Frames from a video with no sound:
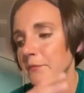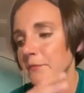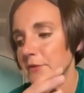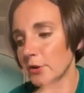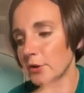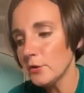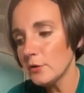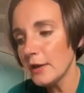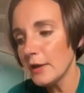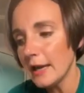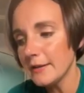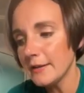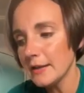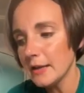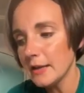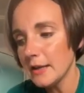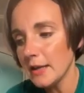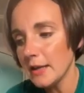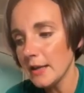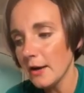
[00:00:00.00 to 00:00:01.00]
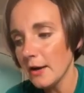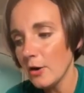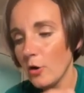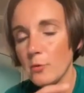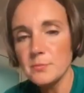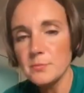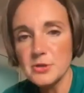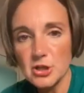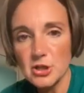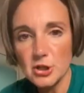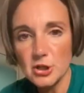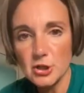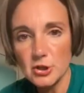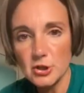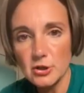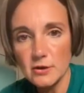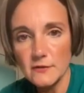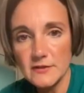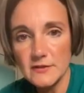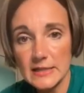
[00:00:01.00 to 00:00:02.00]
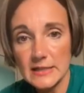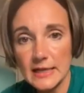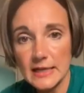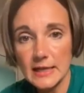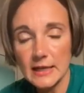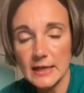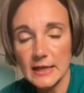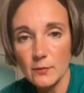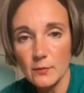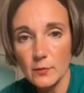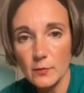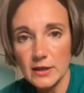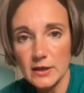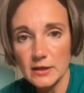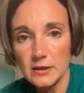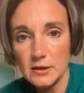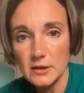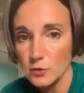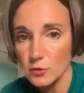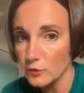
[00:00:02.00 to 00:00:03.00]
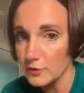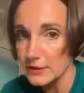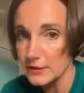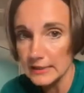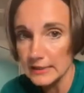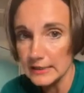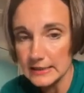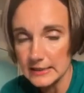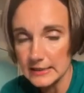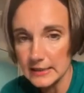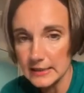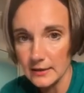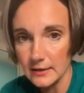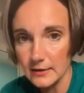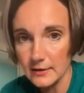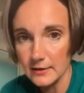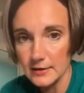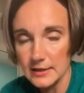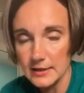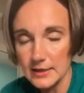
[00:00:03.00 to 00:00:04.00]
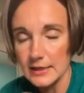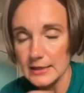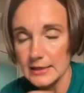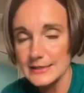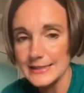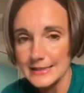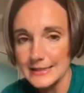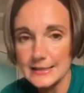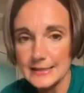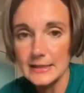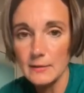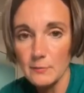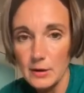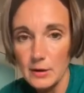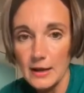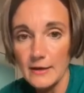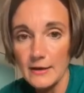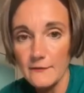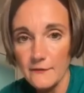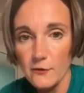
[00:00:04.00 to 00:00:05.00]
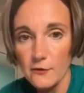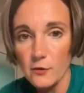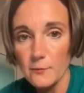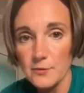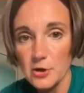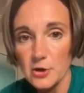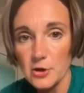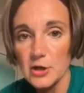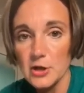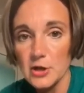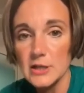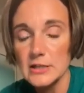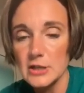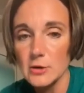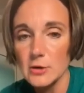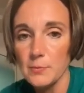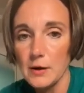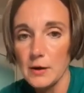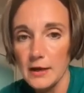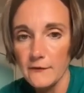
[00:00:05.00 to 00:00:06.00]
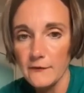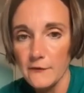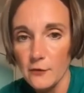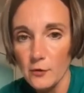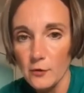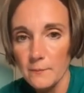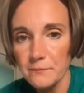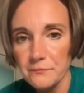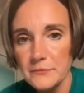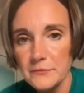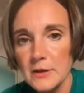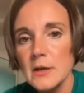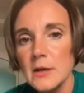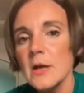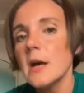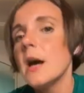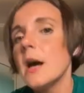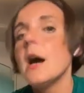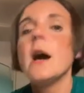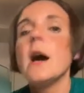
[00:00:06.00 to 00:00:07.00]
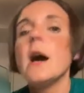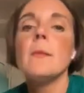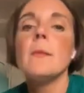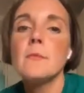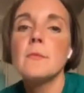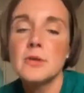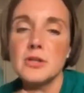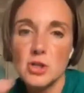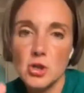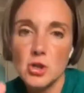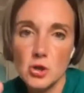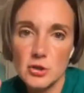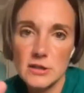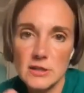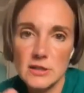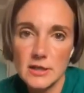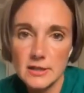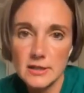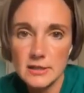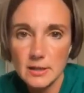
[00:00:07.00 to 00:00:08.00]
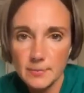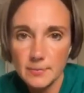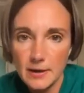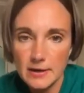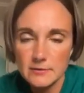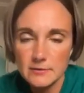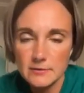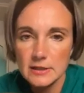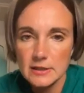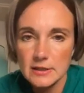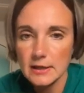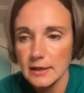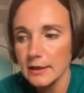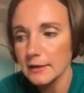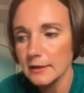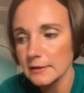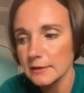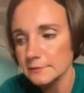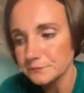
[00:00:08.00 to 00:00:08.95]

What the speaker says: you get the option of staying with your existing platform, Cookie Do platform, which costs £30 a year.